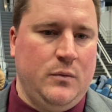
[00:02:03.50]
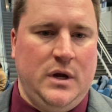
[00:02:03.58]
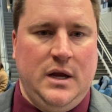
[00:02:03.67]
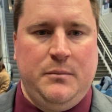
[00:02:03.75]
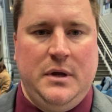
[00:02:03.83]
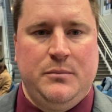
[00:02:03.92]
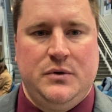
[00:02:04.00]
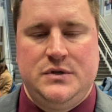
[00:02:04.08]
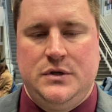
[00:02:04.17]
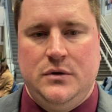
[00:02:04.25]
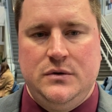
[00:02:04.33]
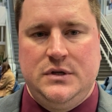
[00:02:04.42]
we need people
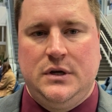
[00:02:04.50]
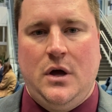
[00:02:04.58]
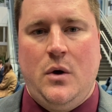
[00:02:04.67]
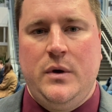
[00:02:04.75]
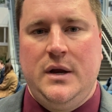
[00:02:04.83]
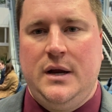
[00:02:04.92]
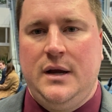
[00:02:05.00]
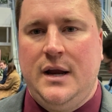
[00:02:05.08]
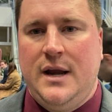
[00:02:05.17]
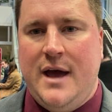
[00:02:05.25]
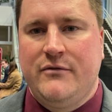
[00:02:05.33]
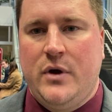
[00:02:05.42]
to go in
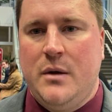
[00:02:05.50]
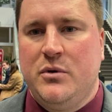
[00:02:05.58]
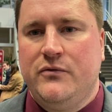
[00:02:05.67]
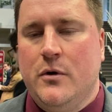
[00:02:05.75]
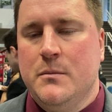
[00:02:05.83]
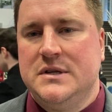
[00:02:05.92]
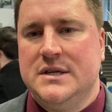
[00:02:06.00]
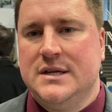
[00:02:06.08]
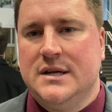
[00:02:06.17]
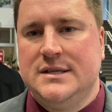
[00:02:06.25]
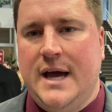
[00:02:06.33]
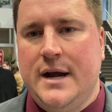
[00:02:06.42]
and have great performances
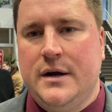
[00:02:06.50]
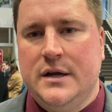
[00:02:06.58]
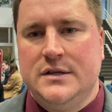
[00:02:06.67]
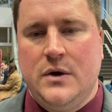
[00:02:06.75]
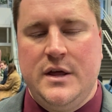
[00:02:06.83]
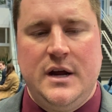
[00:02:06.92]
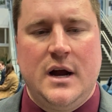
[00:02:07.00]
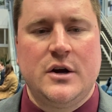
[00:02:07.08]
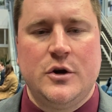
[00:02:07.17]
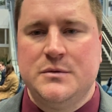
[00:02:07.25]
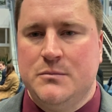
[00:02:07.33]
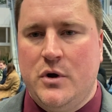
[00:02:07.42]
on Saturday. So I think our
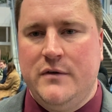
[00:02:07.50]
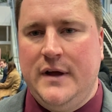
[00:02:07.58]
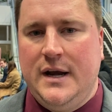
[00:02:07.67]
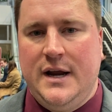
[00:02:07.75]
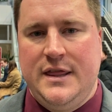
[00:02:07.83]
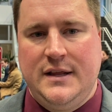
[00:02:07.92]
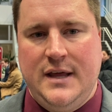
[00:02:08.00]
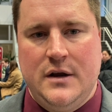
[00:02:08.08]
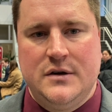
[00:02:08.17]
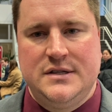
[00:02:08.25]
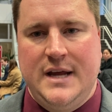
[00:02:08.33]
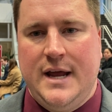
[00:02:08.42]
group's motivated. I think they
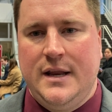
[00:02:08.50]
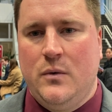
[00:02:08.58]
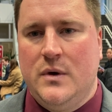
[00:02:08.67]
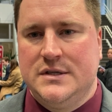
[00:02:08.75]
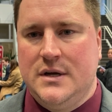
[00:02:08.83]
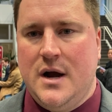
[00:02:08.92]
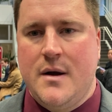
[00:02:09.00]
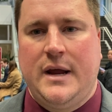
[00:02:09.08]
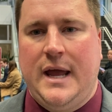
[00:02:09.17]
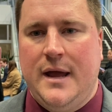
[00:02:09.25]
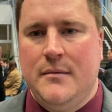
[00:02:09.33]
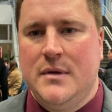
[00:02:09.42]
understand it wasn't our
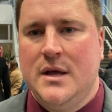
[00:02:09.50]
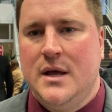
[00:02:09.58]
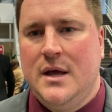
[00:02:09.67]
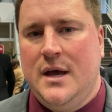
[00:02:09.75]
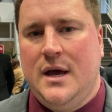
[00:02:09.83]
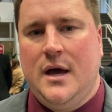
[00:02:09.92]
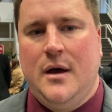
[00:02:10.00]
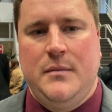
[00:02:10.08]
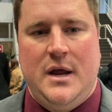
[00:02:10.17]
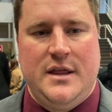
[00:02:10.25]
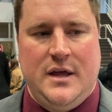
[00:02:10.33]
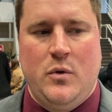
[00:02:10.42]
game. And
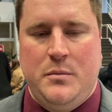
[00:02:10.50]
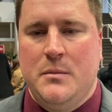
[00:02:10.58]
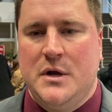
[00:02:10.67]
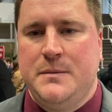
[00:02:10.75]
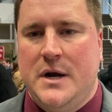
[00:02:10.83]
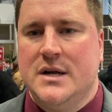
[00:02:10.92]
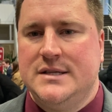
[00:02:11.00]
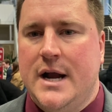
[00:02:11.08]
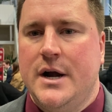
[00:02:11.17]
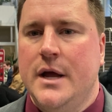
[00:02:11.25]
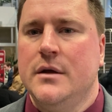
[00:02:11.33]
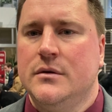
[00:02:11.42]
I think we'll be much better on
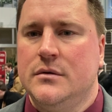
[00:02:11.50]
Saturday.